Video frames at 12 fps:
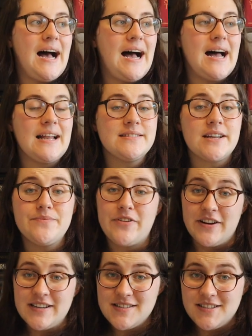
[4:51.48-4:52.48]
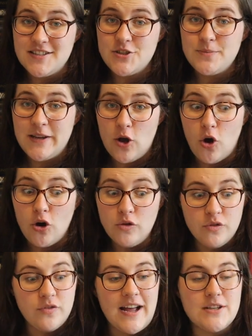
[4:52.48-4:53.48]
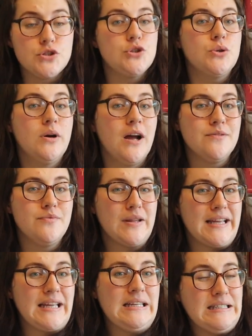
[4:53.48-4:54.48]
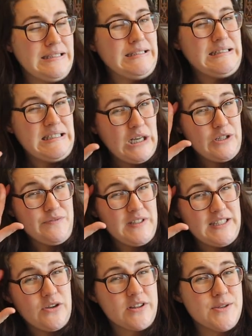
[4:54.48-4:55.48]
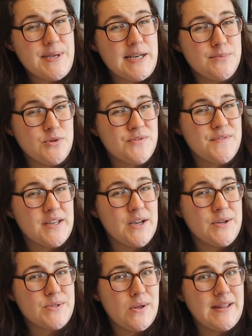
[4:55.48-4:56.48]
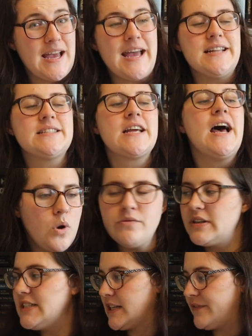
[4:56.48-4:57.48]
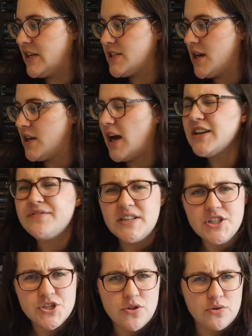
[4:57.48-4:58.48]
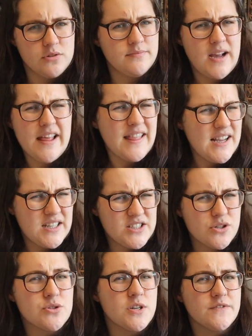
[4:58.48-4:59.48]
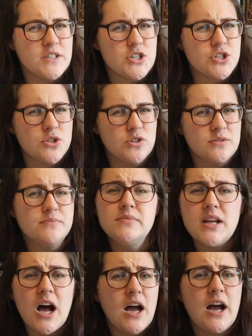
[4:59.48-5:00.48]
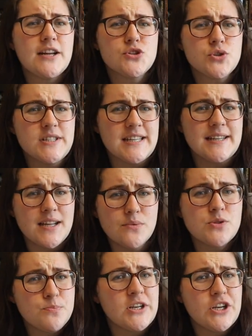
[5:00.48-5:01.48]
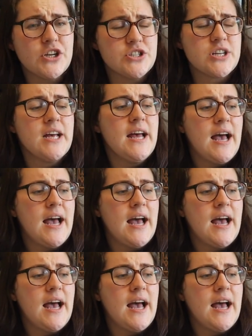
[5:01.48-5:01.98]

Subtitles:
and I'm very excited to be off and to hopefully knock those Animorphs videos on the head. What reading have I done? I'd finished Thorn. I think I told you I finished Thorn. I enjoyed it. It was pretty good.